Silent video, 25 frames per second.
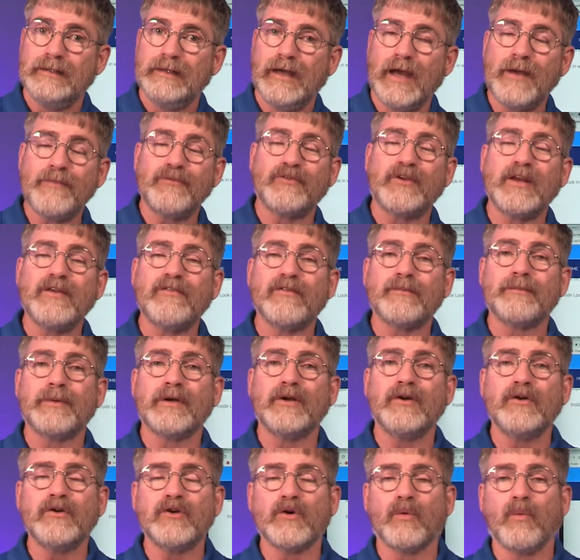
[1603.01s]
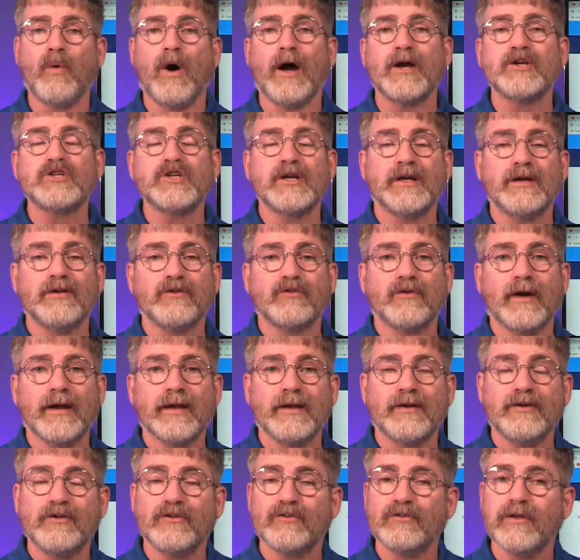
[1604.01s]
I'm Steven Ben-Nun. You're watching
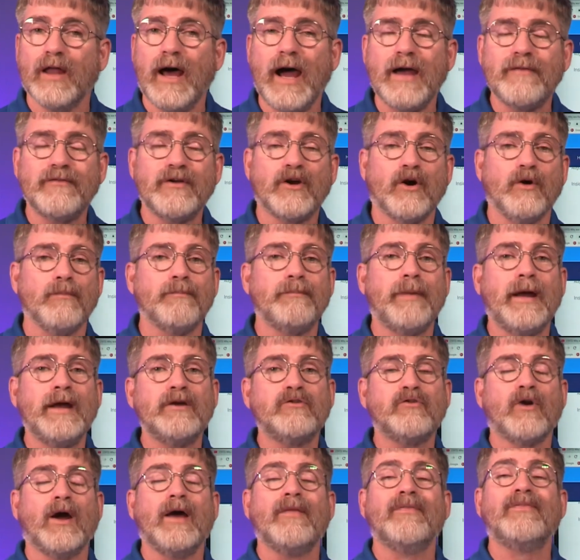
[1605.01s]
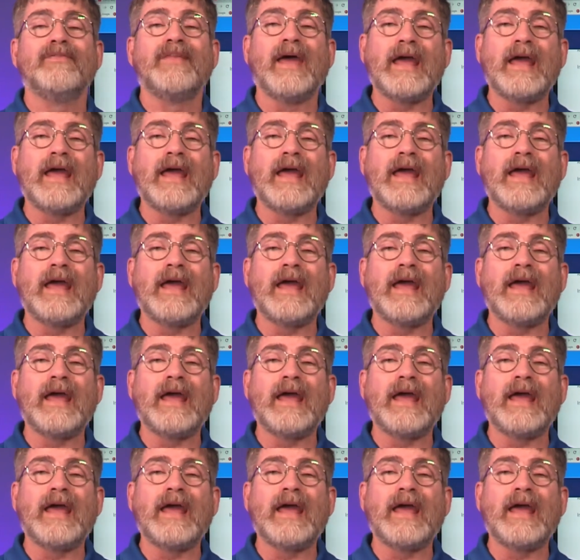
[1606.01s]
Israeli News Live here on Patreon.